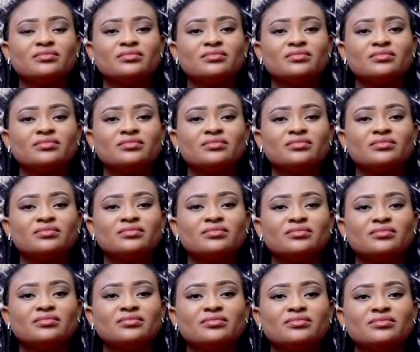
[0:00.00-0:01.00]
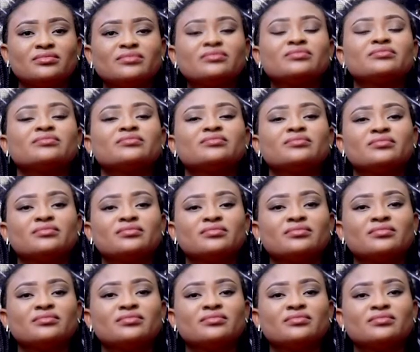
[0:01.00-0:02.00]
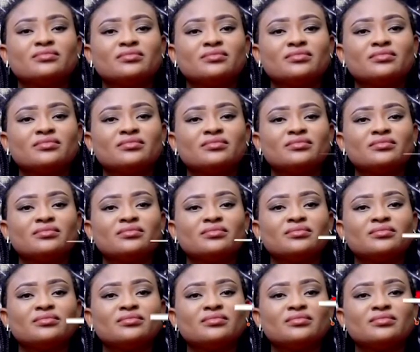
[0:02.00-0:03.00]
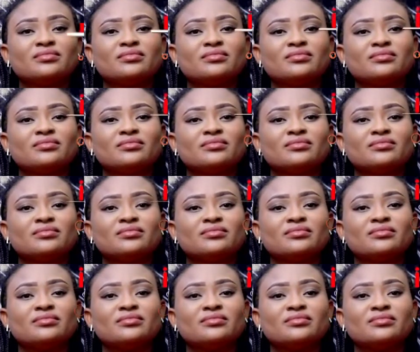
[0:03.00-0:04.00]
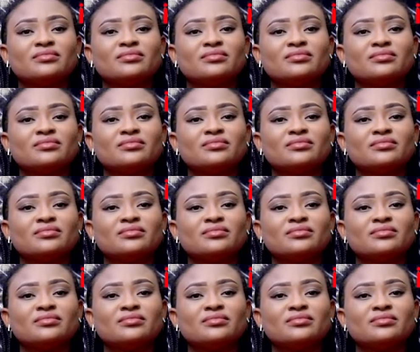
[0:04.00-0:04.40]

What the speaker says: The person shown says nothing.